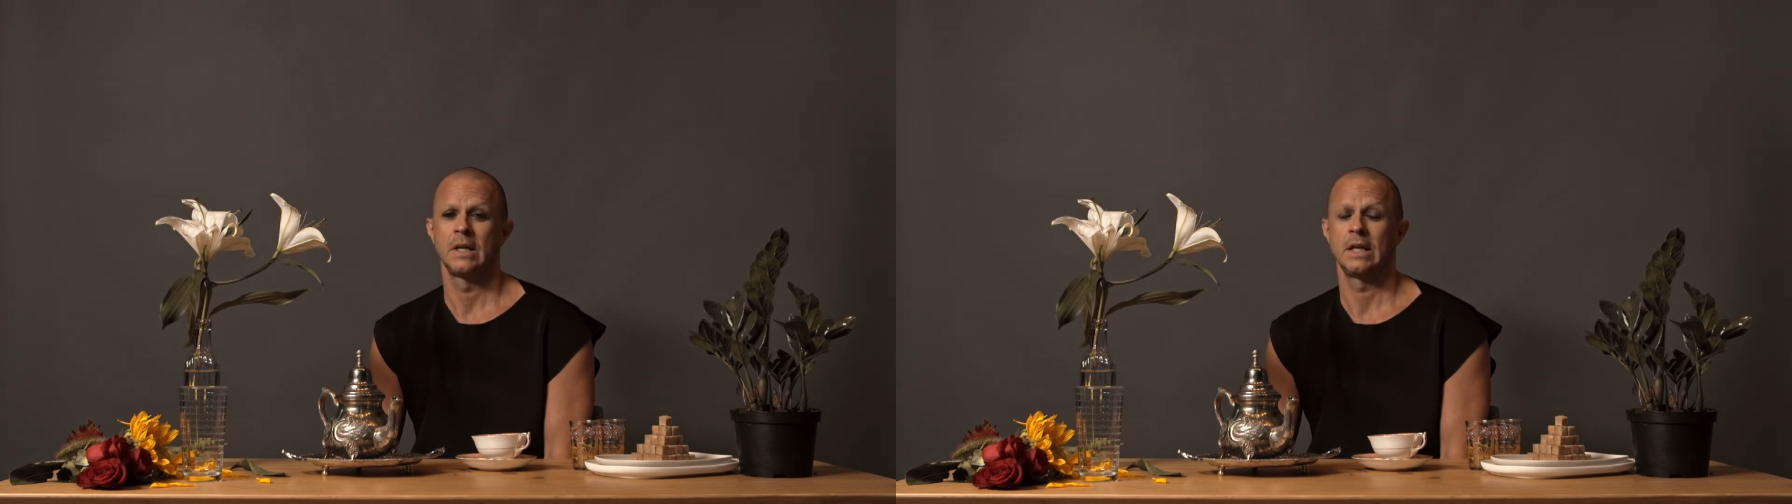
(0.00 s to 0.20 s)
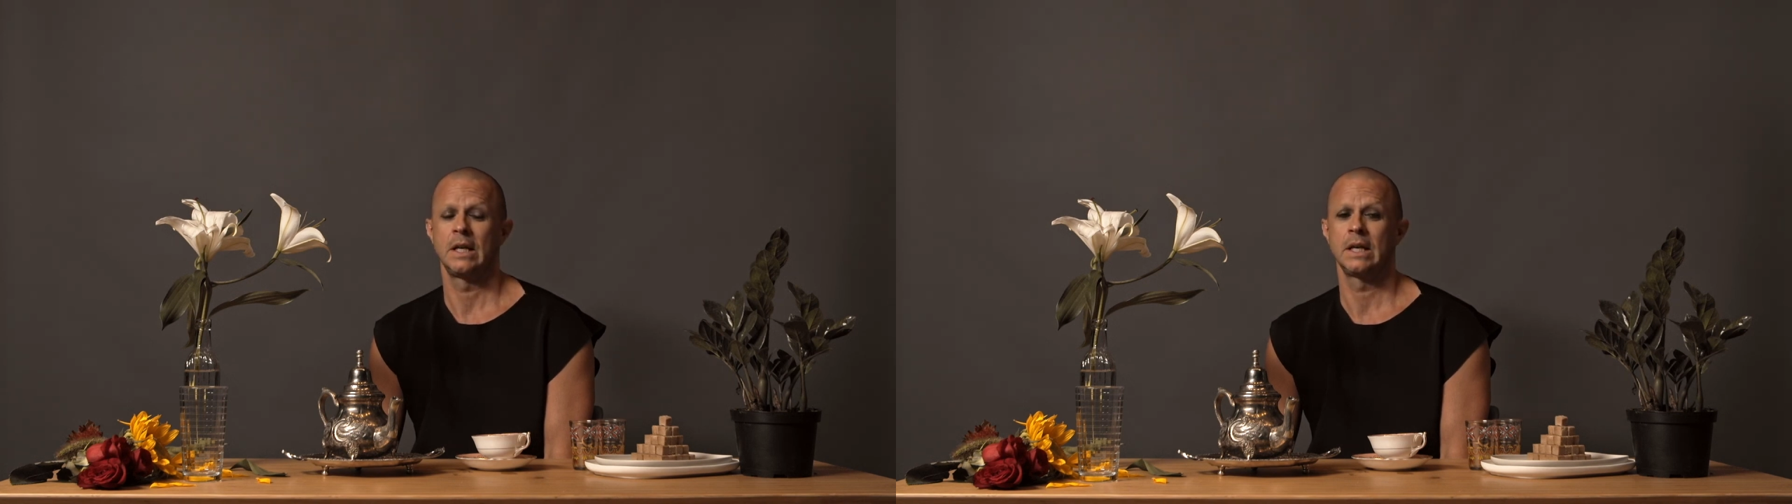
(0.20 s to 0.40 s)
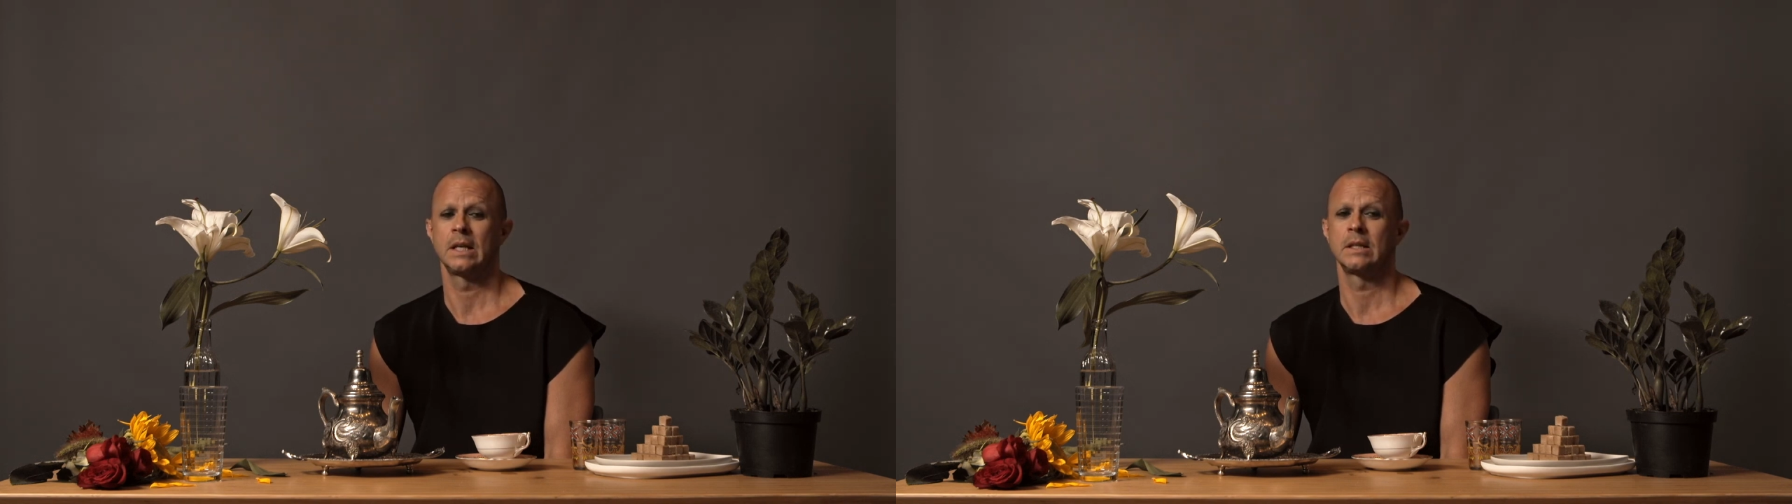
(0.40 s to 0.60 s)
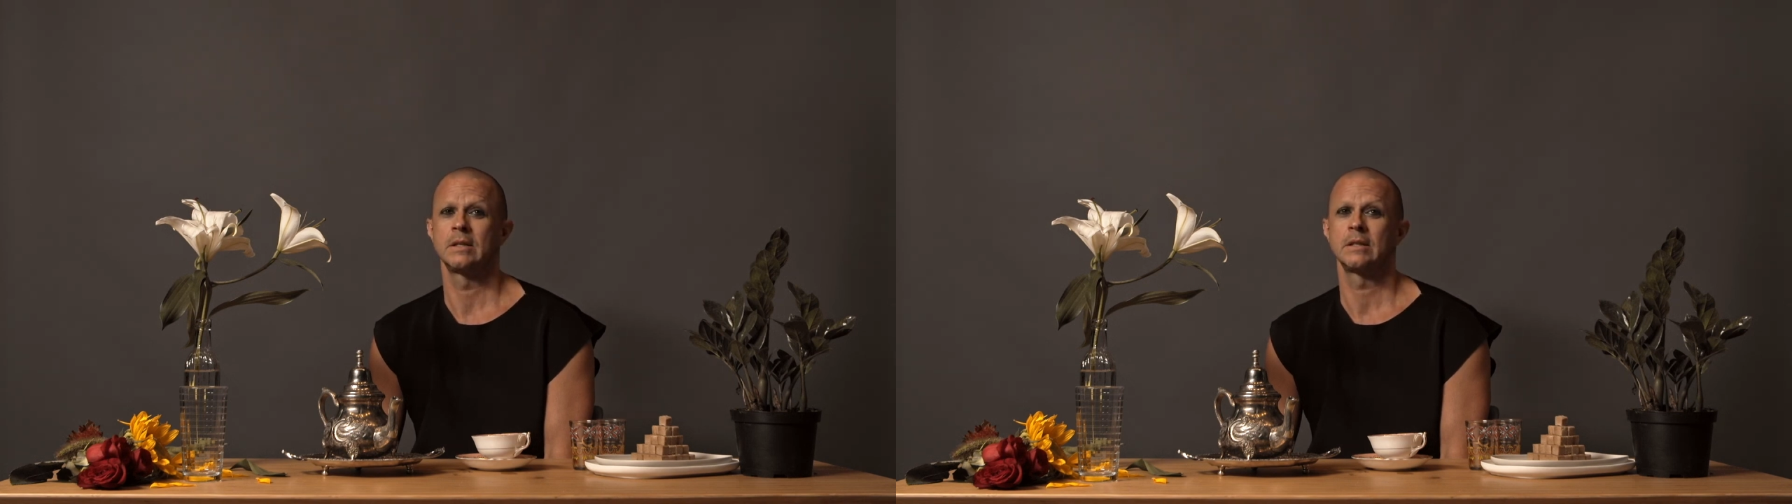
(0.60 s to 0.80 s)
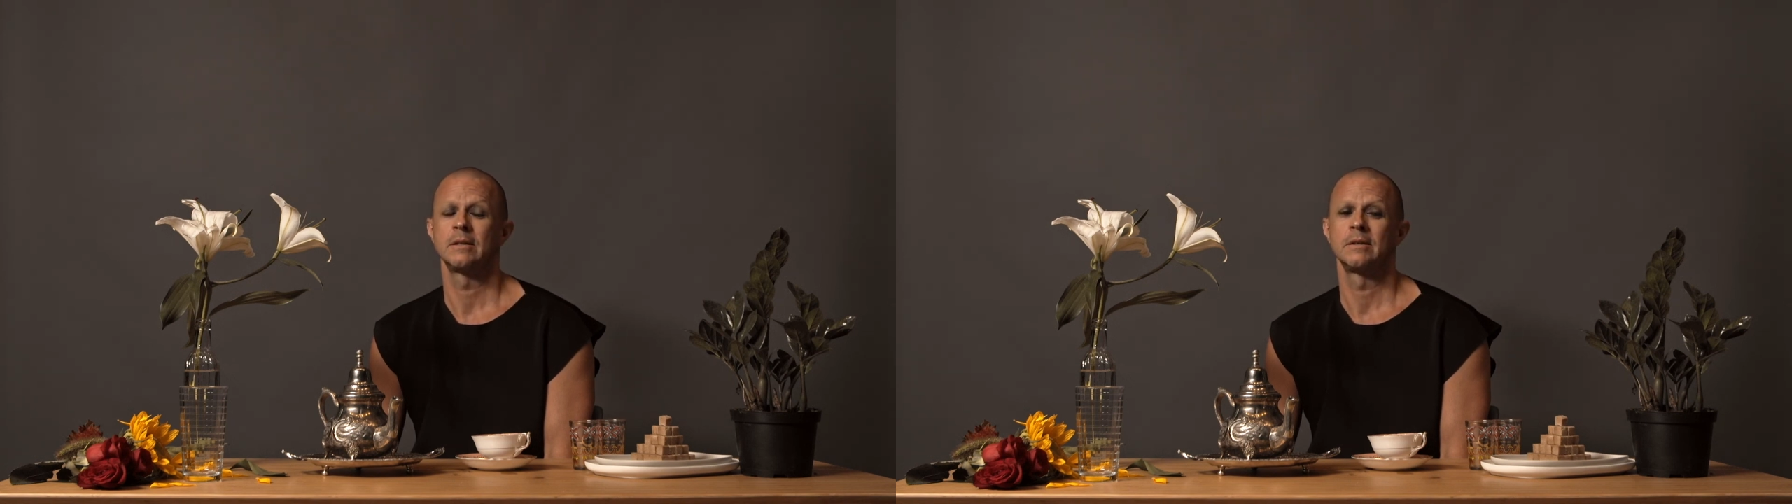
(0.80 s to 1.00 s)
And,
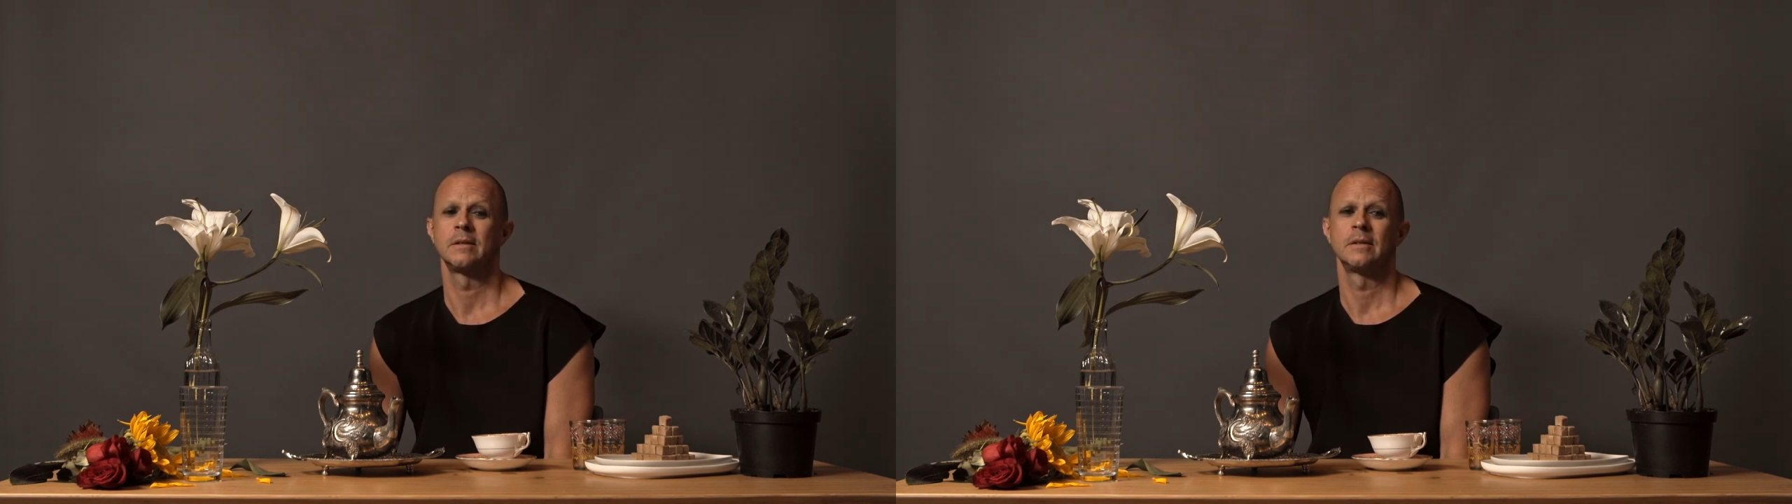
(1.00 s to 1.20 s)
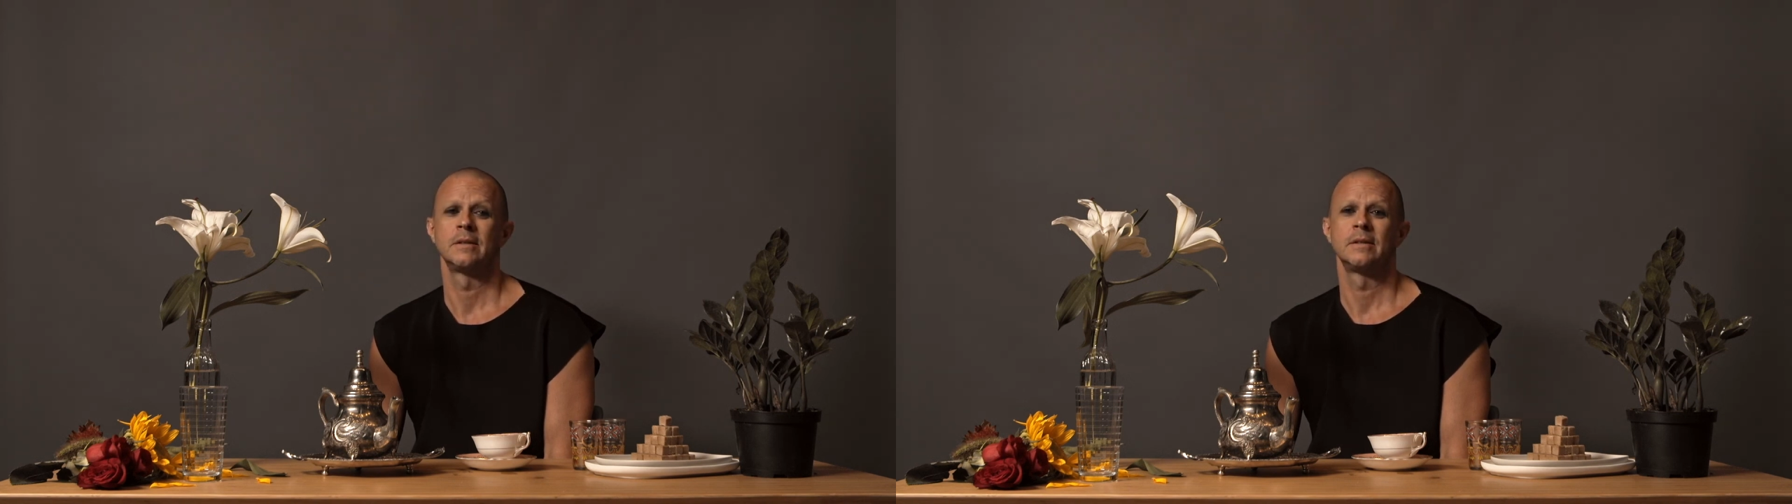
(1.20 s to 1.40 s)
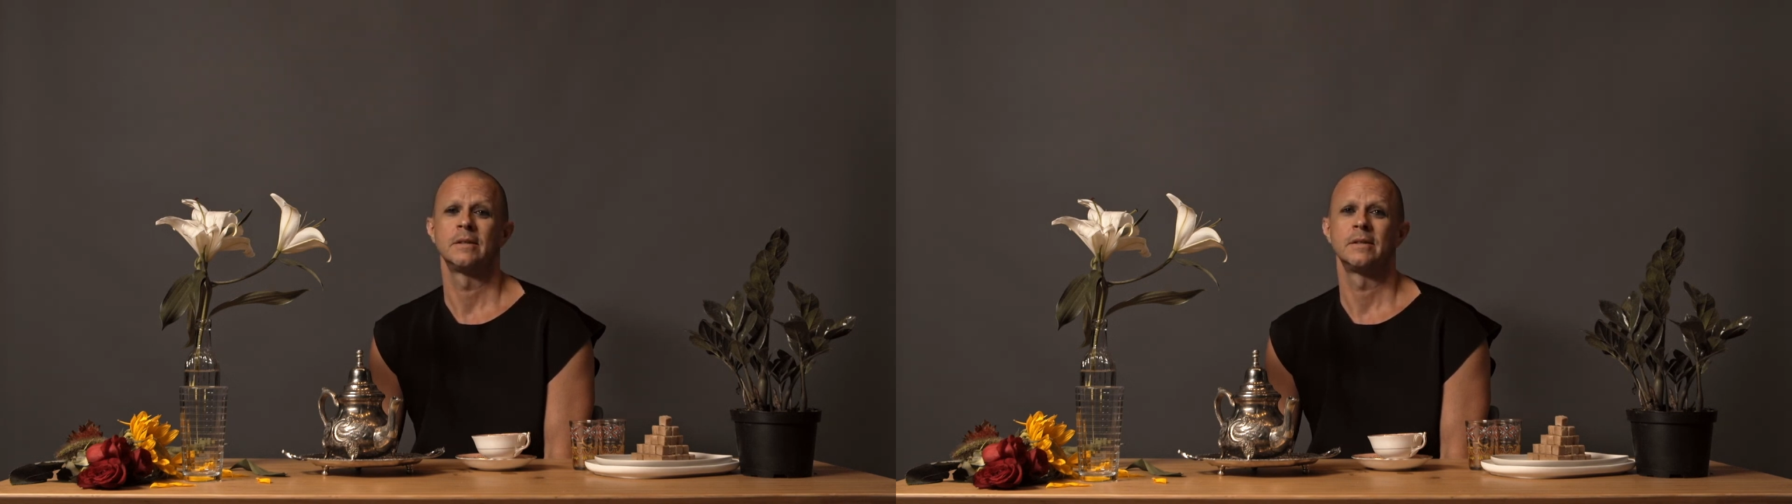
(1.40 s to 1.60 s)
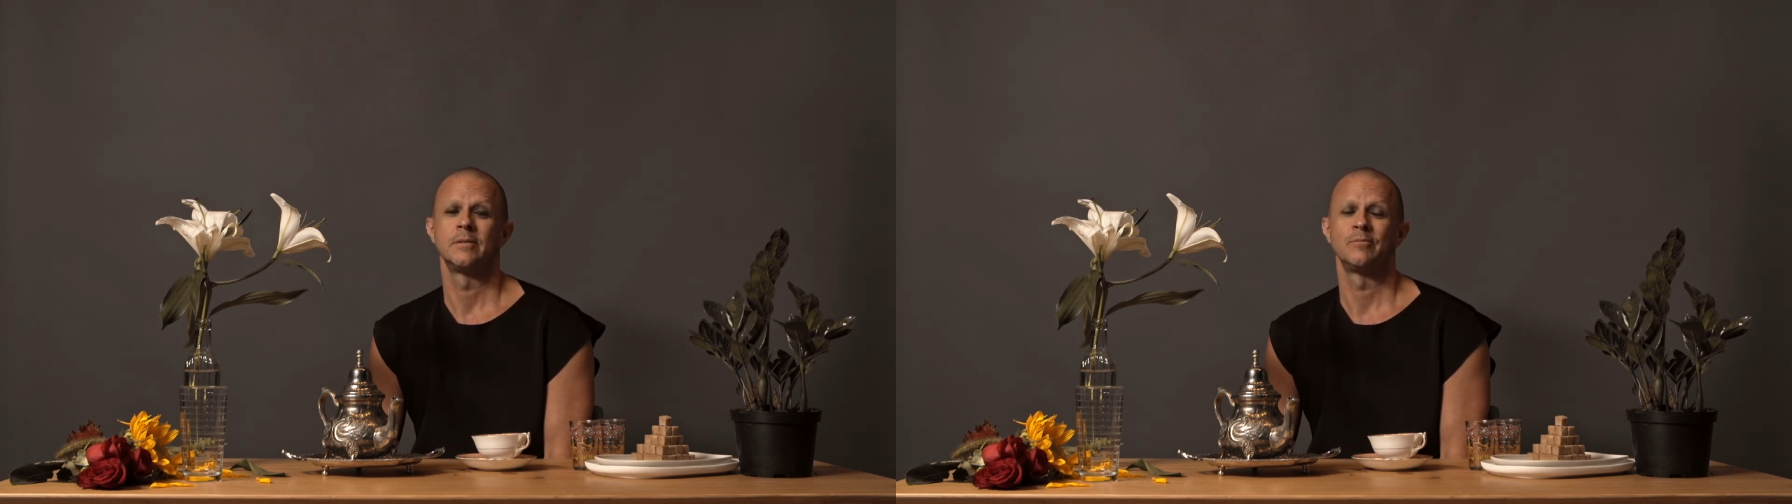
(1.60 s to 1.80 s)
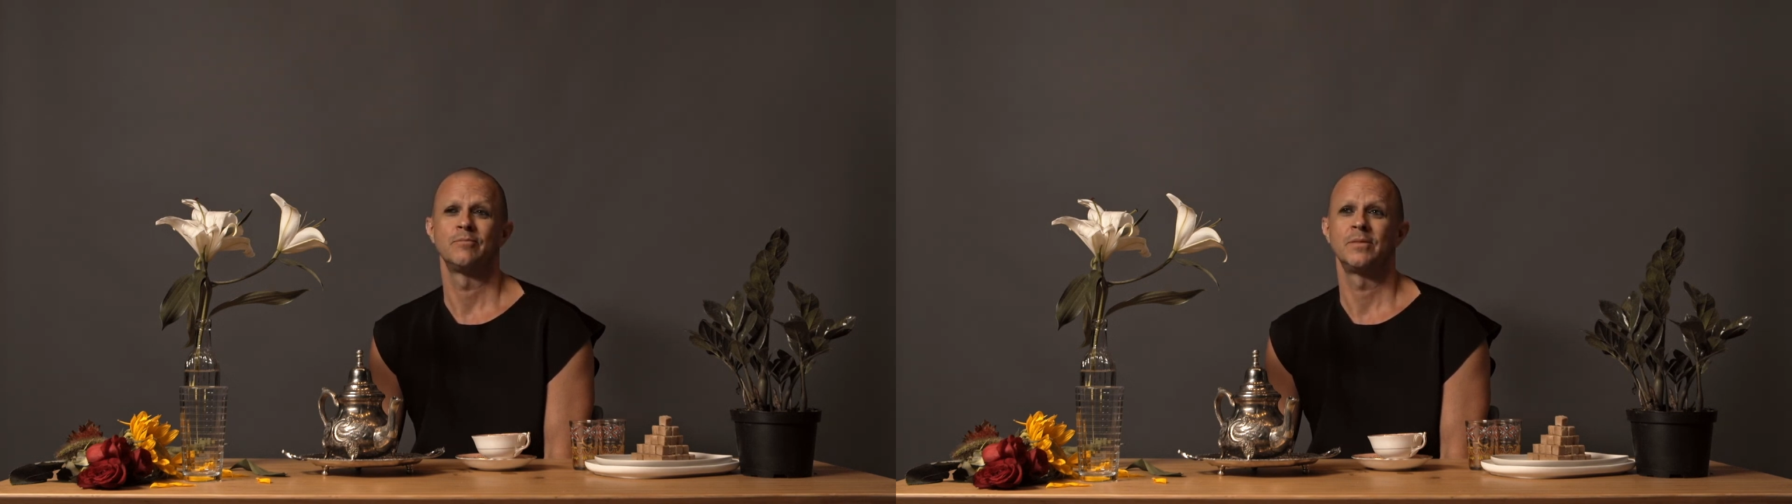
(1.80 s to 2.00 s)

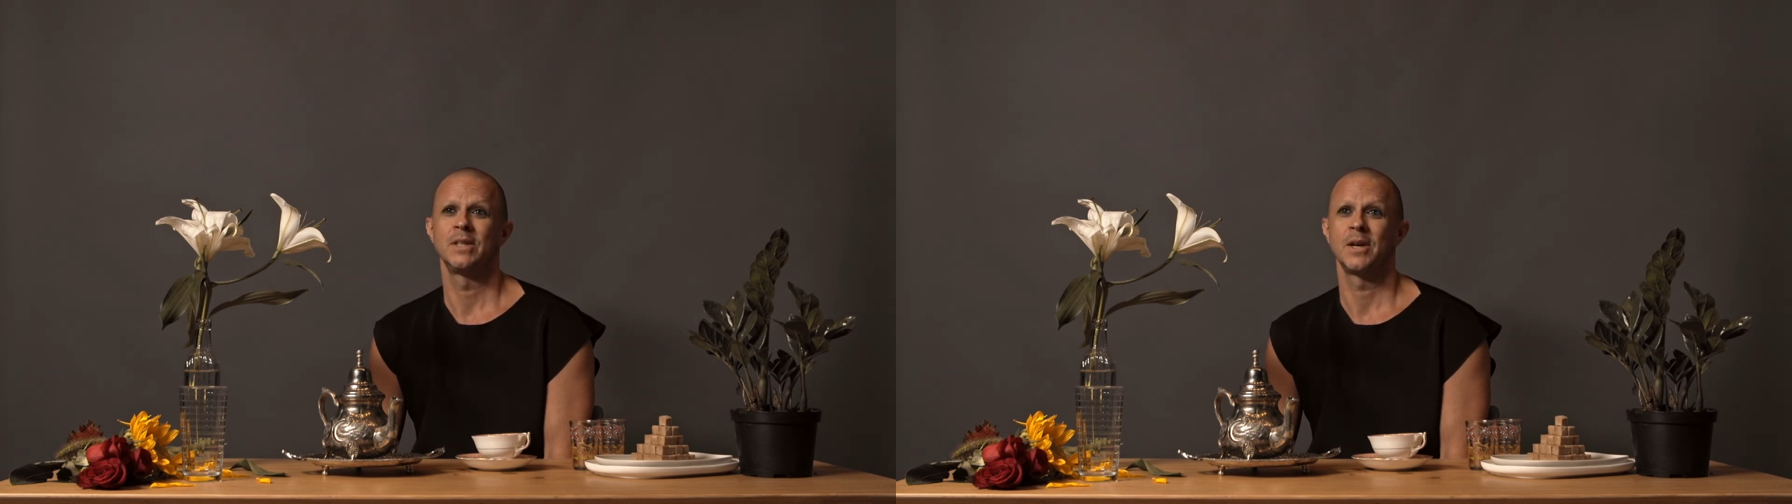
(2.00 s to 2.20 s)
you